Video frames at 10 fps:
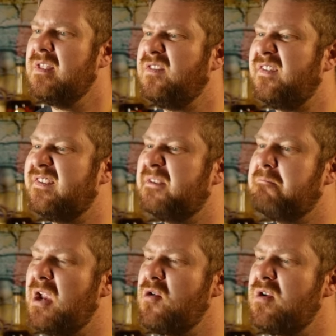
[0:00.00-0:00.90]
The
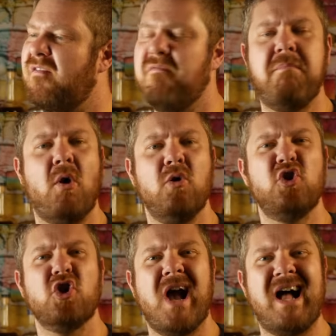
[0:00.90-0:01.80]
spirit of
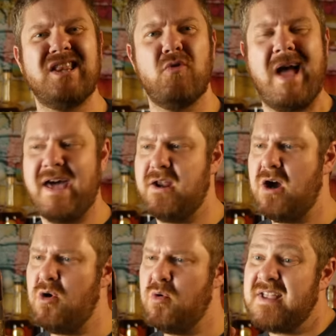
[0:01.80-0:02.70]
Boulder,
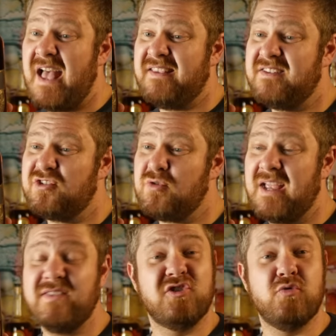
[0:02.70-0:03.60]
Colorado. Cask
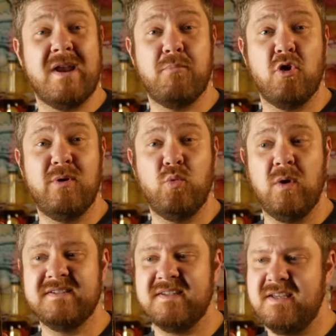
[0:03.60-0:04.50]
Strength Straight Bourbon
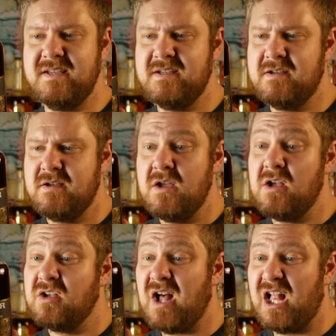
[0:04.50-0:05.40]
Whiskey.
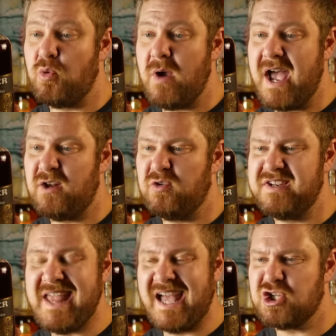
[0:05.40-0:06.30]
Colorado's
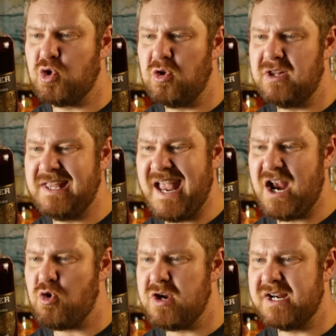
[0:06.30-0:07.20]
naturally
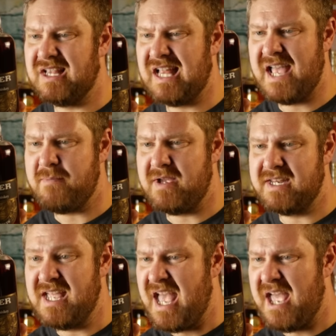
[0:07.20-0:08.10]
arid climate
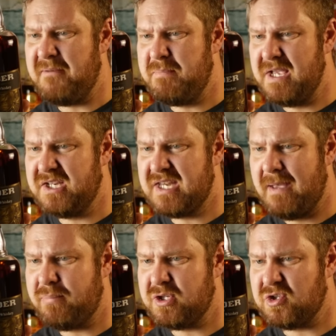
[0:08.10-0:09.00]
and big
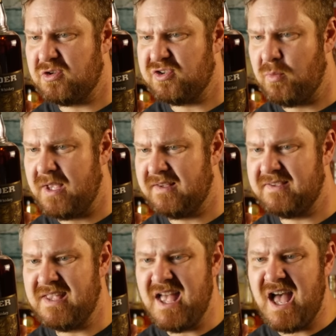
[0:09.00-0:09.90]
temperature
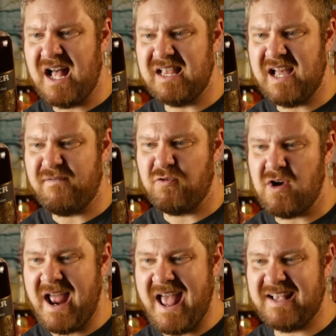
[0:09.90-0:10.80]
swings allow
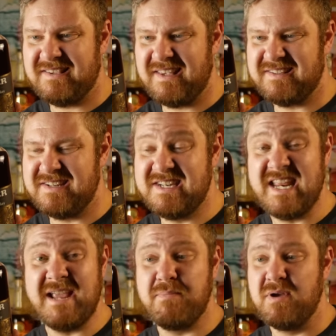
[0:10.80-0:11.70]
for access
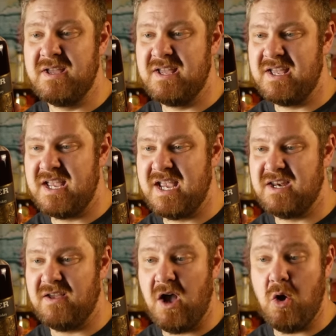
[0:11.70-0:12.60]
deep
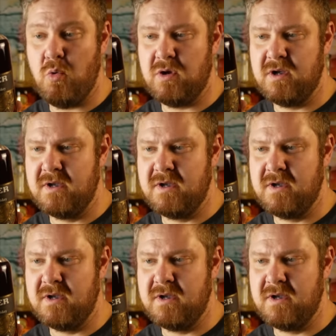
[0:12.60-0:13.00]
into oak.